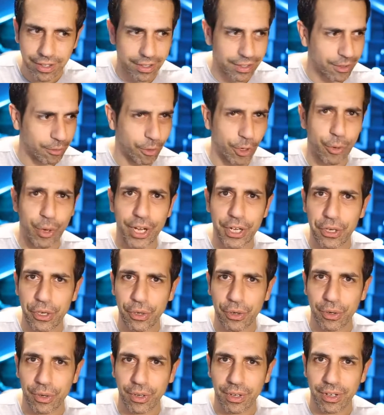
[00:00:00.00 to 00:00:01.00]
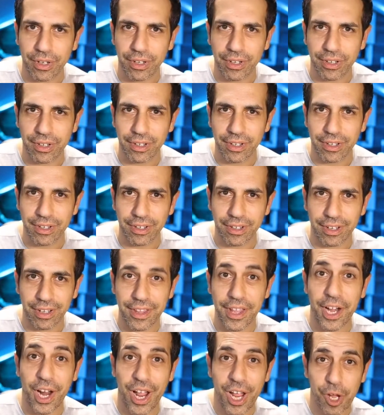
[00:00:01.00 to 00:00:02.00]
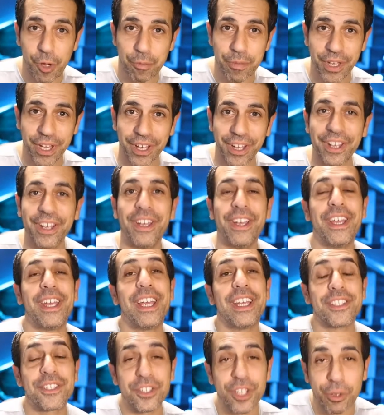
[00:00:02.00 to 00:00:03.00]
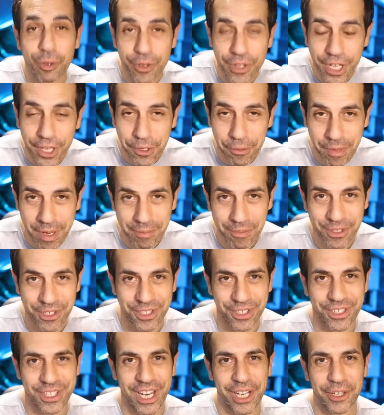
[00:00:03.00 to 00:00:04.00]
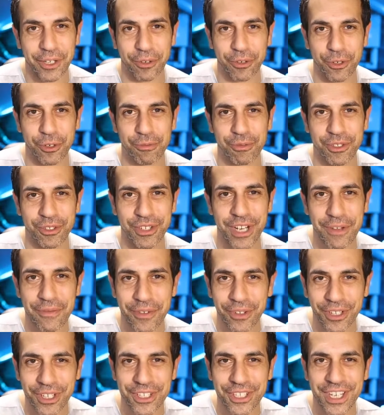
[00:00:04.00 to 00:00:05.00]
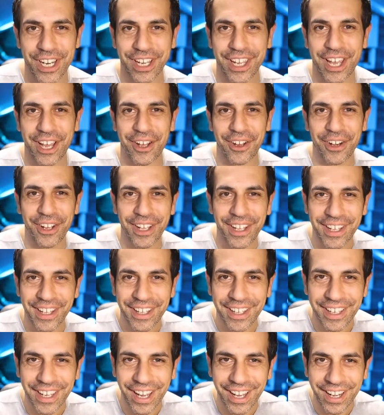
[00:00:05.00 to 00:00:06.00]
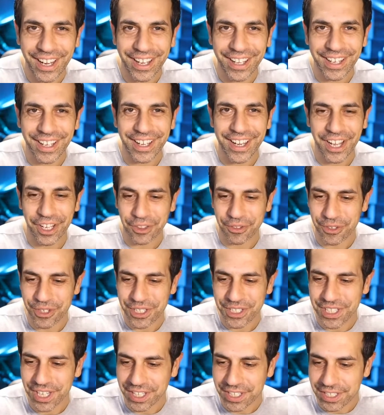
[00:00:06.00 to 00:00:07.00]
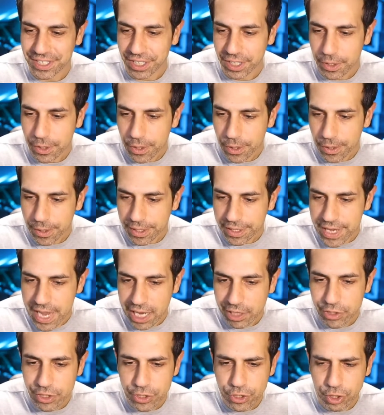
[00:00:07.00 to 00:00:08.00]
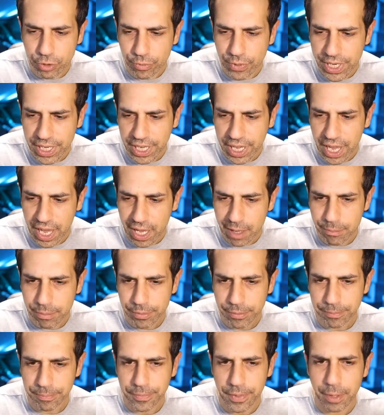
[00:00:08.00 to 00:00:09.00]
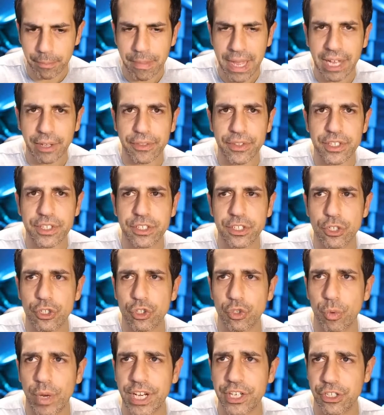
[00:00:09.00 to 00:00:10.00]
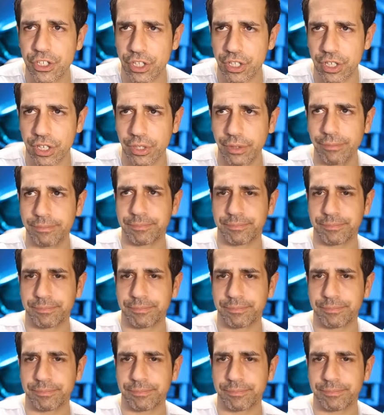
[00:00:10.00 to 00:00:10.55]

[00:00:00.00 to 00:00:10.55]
What do I do? And then I'll help you. And so will the other members inside the group. So definitely check out Canine Connect 360. Now, just to recap about this situation here,